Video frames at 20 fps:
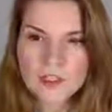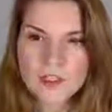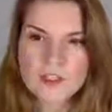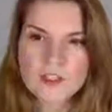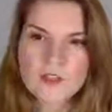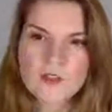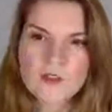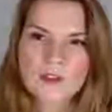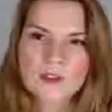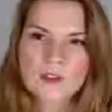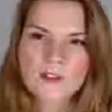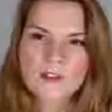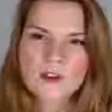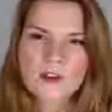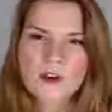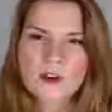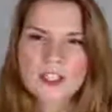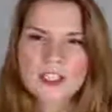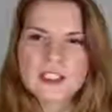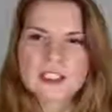So
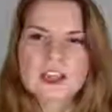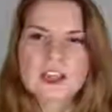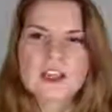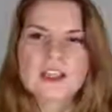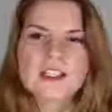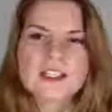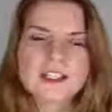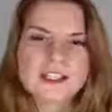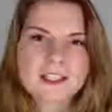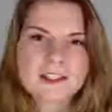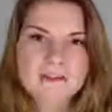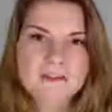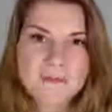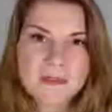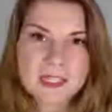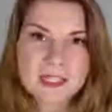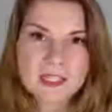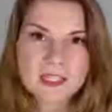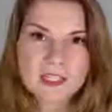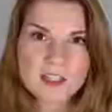therefore, in the context of
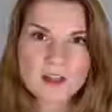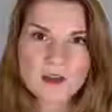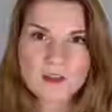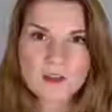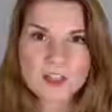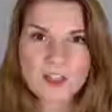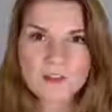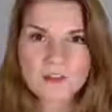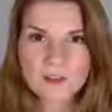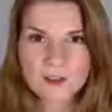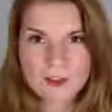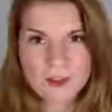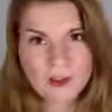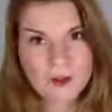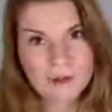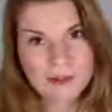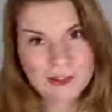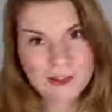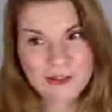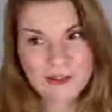business coaching for
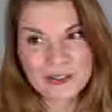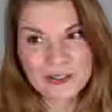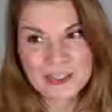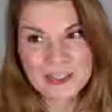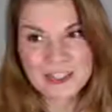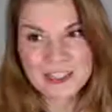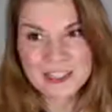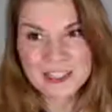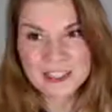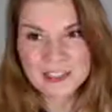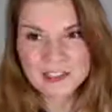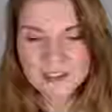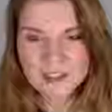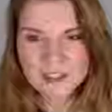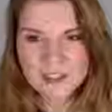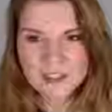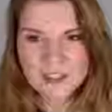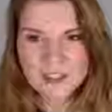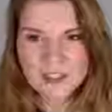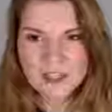therapists, coaches, and
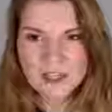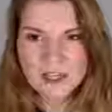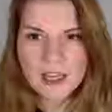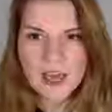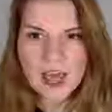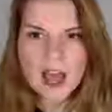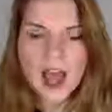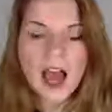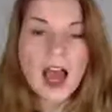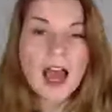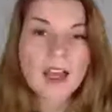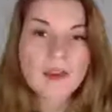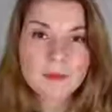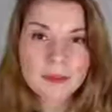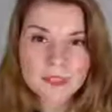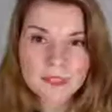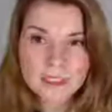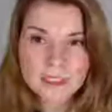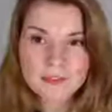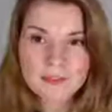healers, I
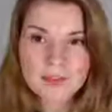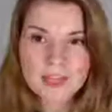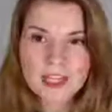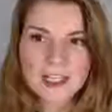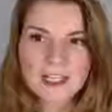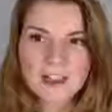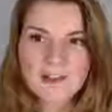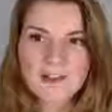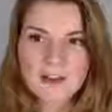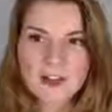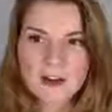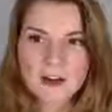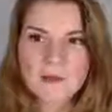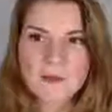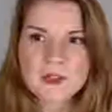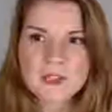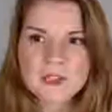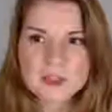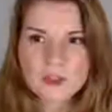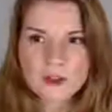believe that if
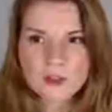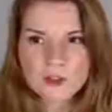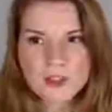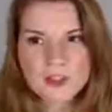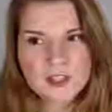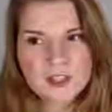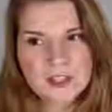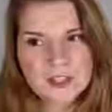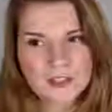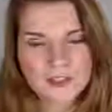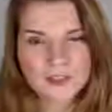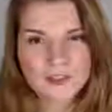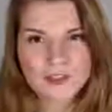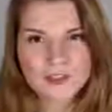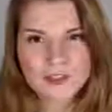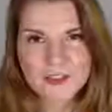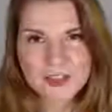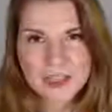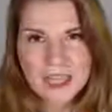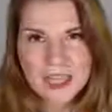therapists, coaches, and
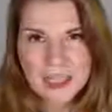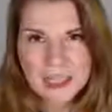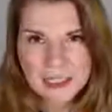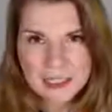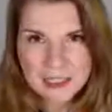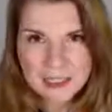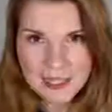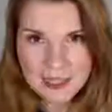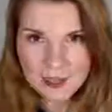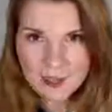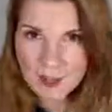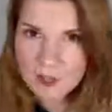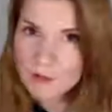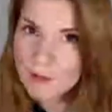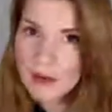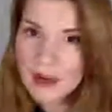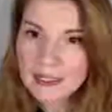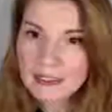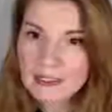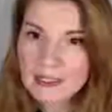healers can scale their
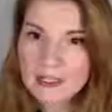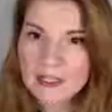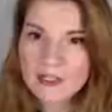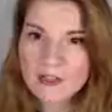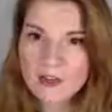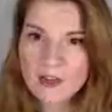practices